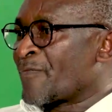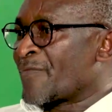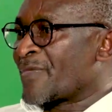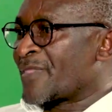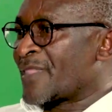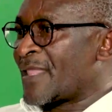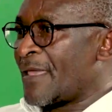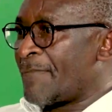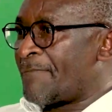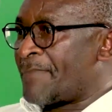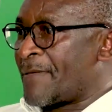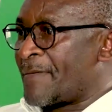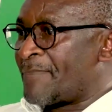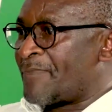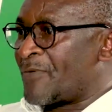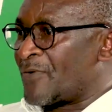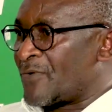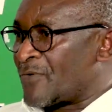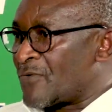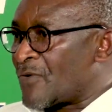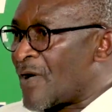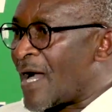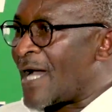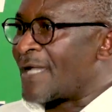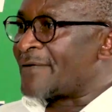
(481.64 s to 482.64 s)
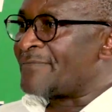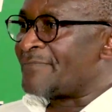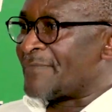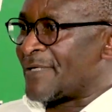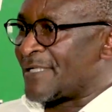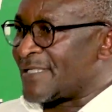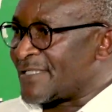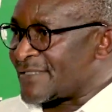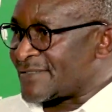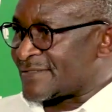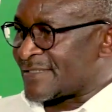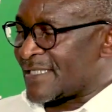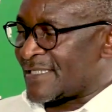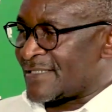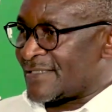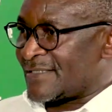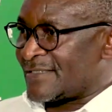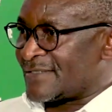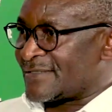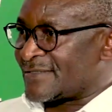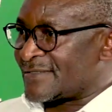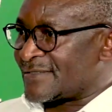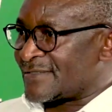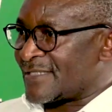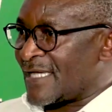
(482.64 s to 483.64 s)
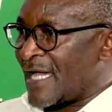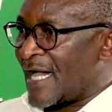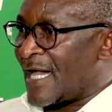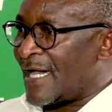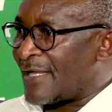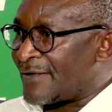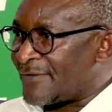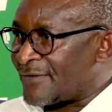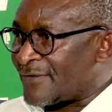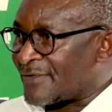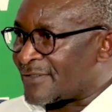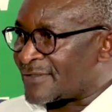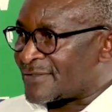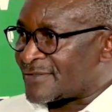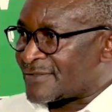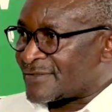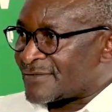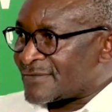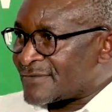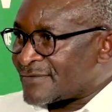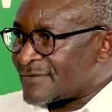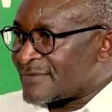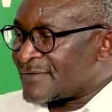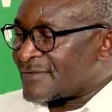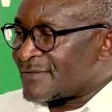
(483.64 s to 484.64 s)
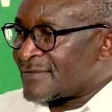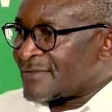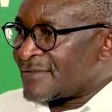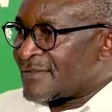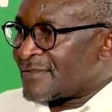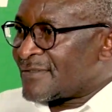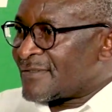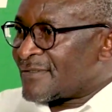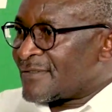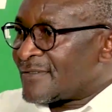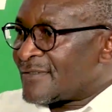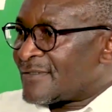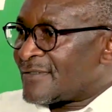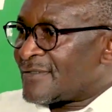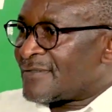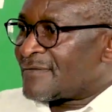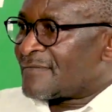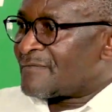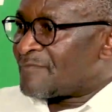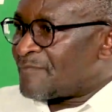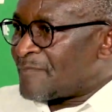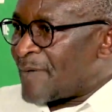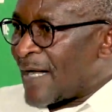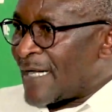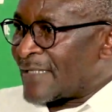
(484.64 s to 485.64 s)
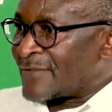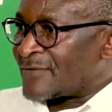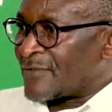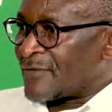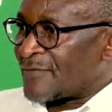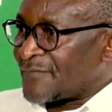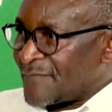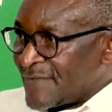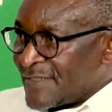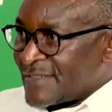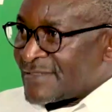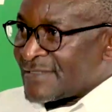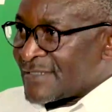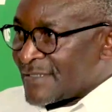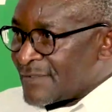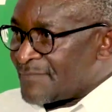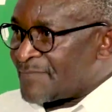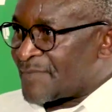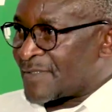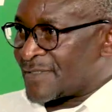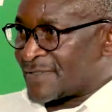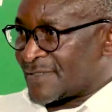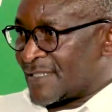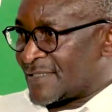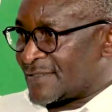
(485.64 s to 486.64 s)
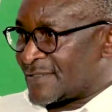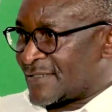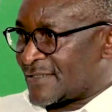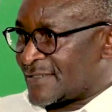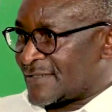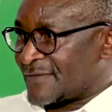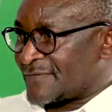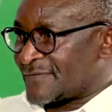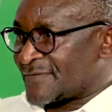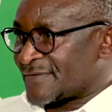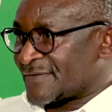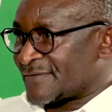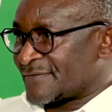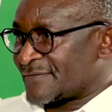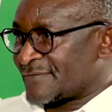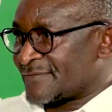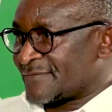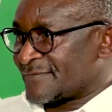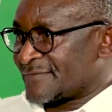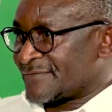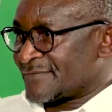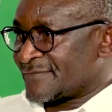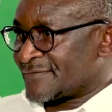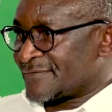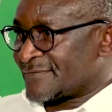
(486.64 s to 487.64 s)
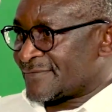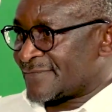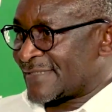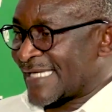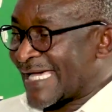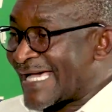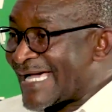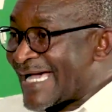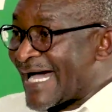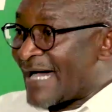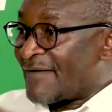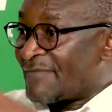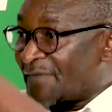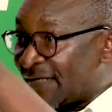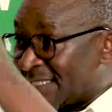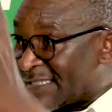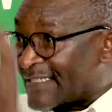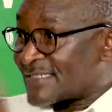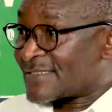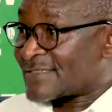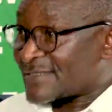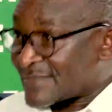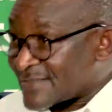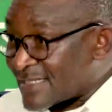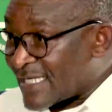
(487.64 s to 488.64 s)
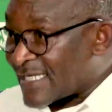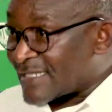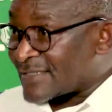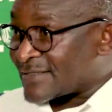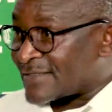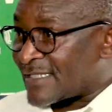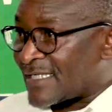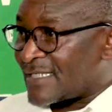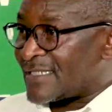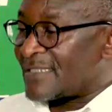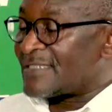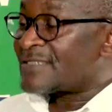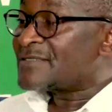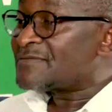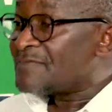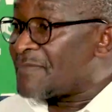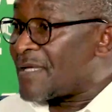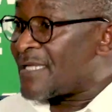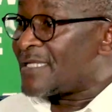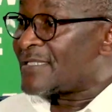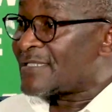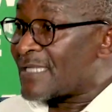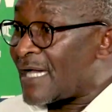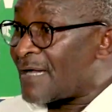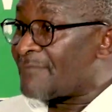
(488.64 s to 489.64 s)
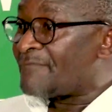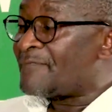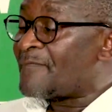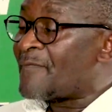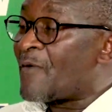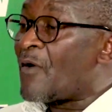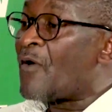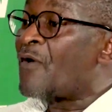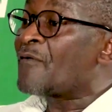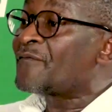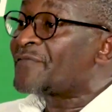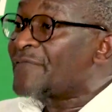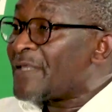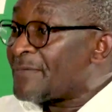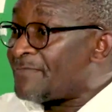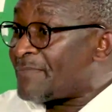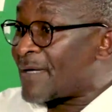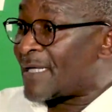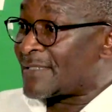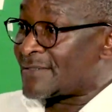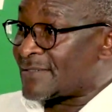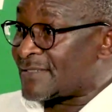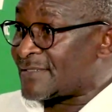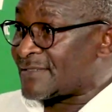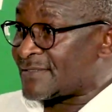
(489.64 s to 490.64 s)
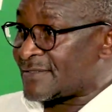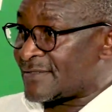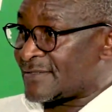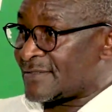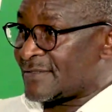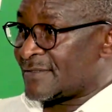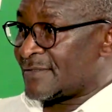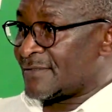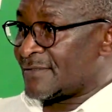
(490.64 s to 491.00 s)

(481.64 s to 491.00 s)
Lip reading: the people who administer it are not part of these representatives. The governing structure is made up of the parties.